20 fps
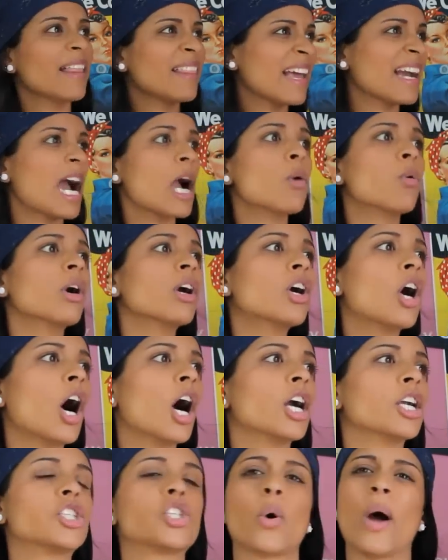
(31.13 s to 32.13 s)
And like, I work
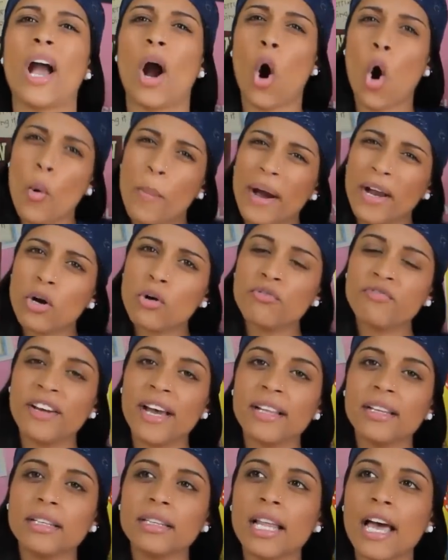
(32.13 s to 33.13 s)
hard, so I hope I don't
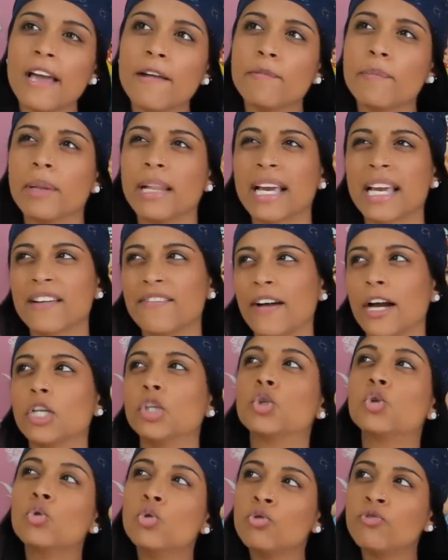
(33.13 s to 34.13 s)
fail in life, but like, if I
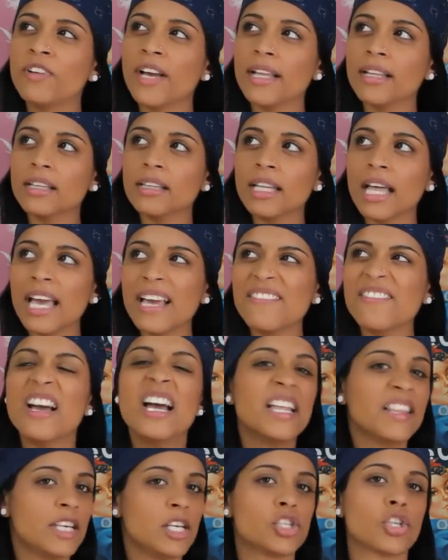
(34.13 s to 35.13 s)
do fail in
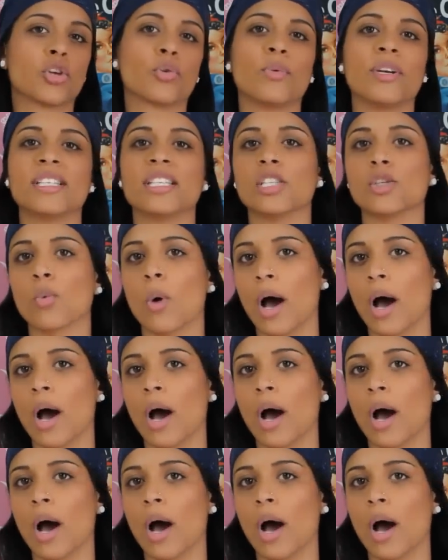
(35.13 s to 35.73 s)
life, these are the reasons